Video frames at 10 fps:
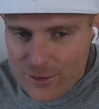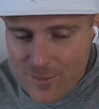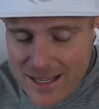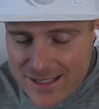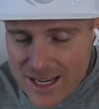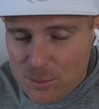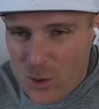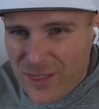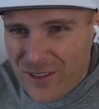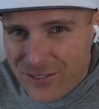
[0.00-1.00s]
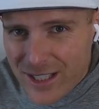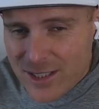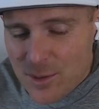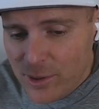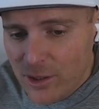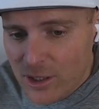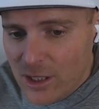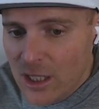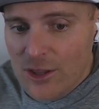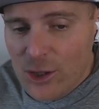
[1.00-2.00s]
from that standpoint, the
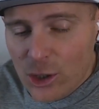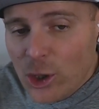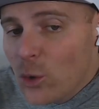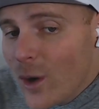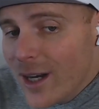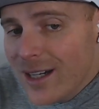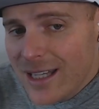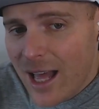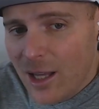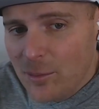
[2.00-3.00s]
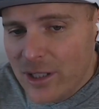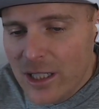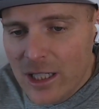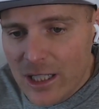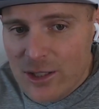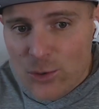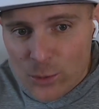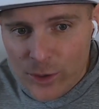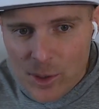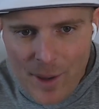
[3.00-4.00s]
flexibility, the liquidity element is
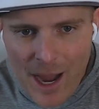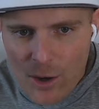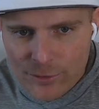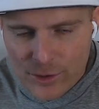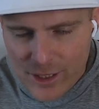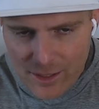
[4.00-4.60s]
really powerful and